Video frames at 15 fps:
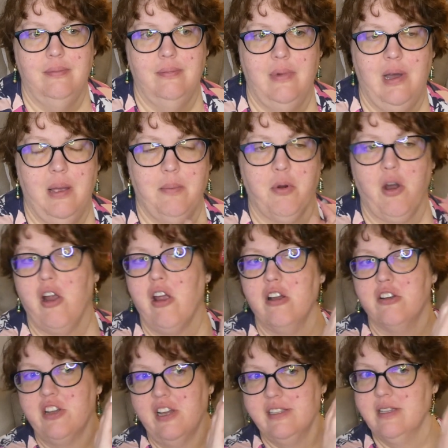I'm
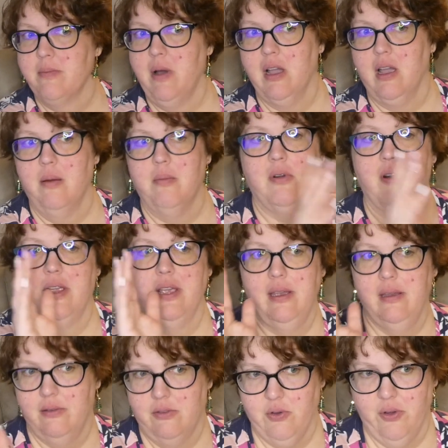prioritizing
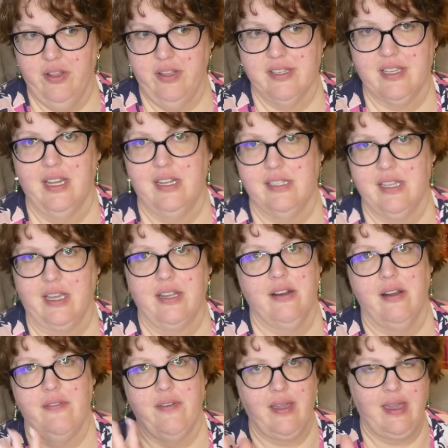Montgomery. Doyle is kind of
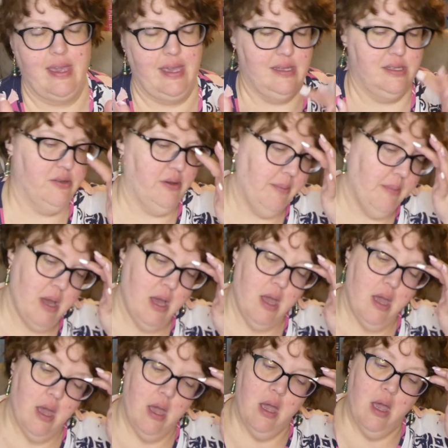secondary if I can get to him.
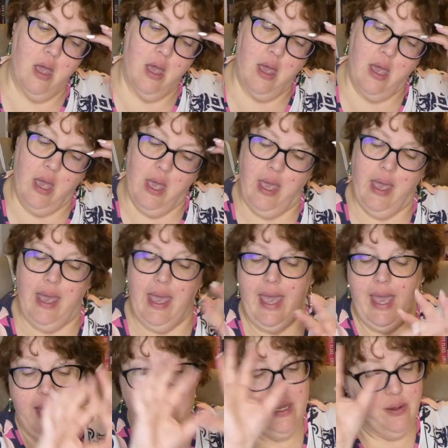
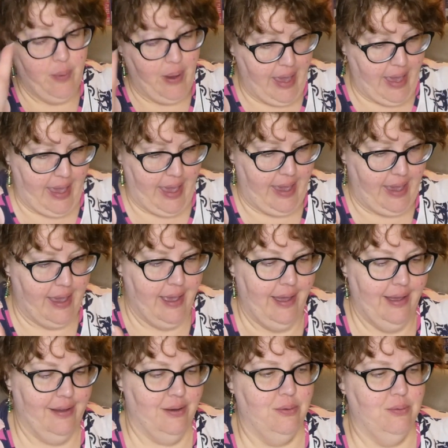Anyway,
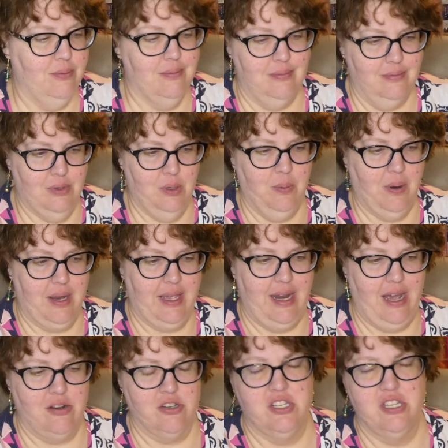we'll work it
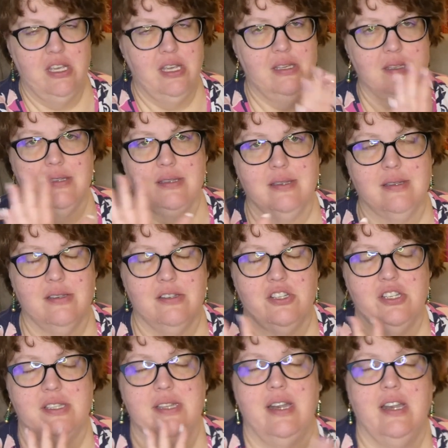out. She's
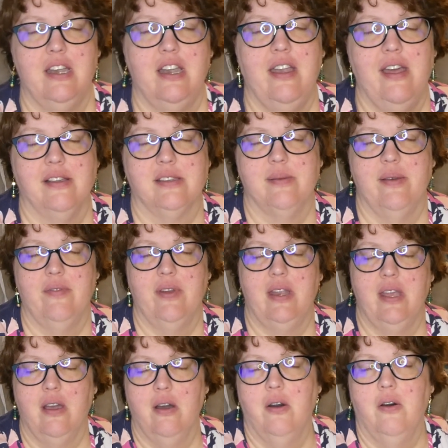she's done an announcement
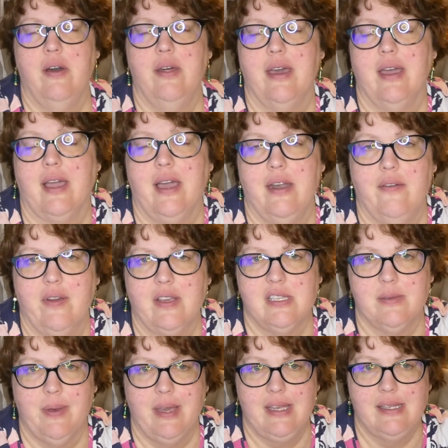video that kind of
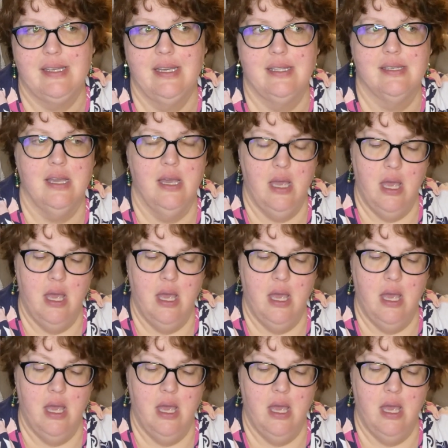explains it